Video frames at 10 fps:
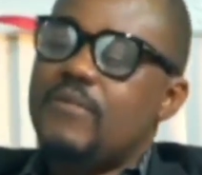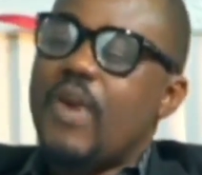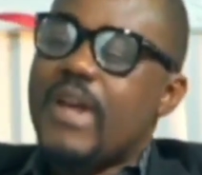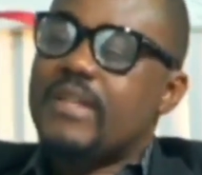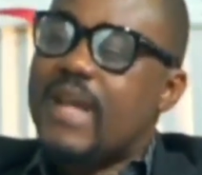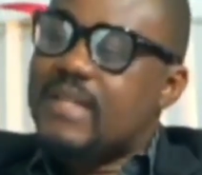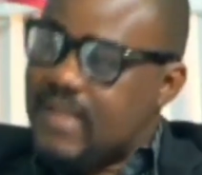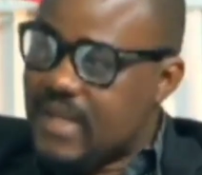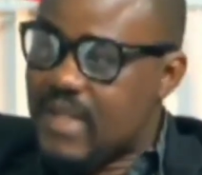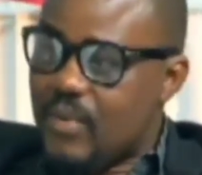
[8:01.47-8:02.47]
if you are in that
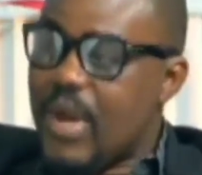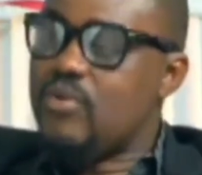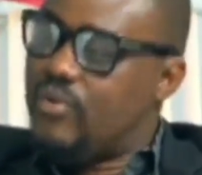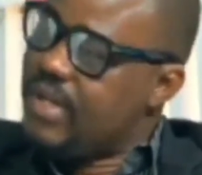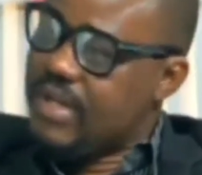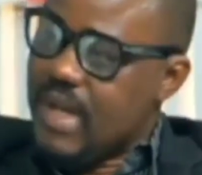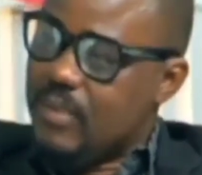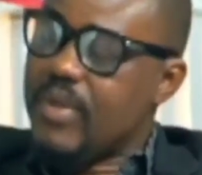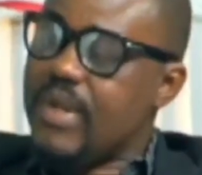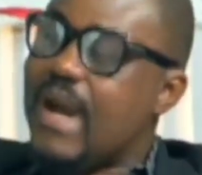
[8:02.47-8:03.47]
center where you
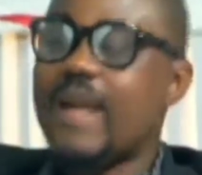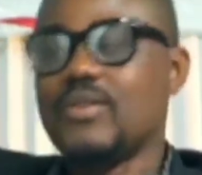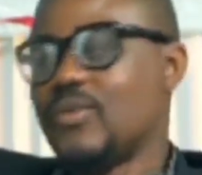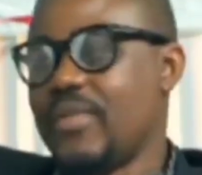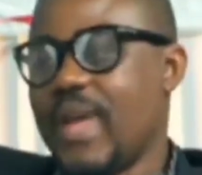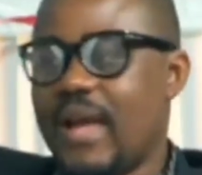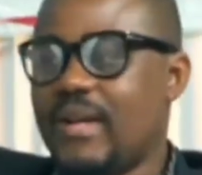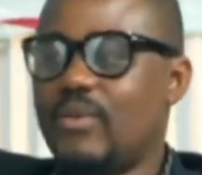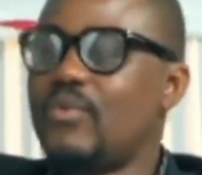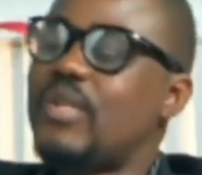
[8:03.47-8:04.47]
registered, but the card is not there,
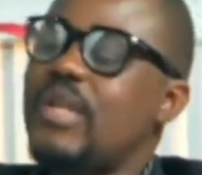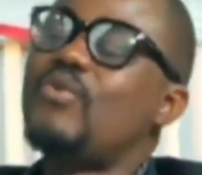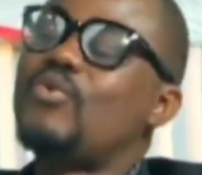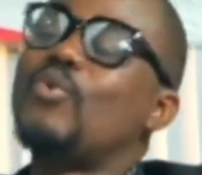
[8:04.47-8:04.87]
we will not tell you to